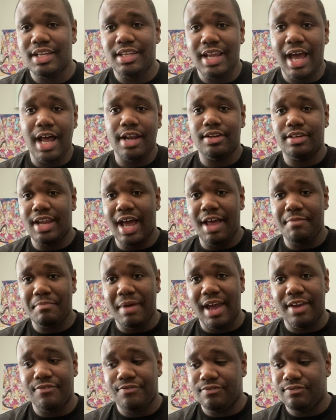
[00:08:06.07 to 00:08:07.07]
not
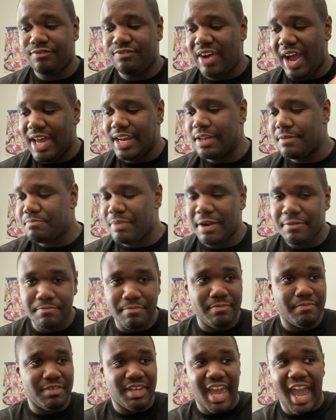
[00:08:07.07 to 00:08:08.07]
by fighting,
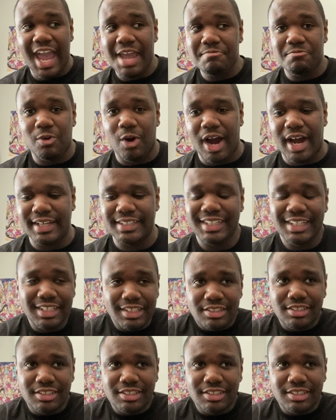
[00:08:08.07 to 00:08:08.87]
but game wise.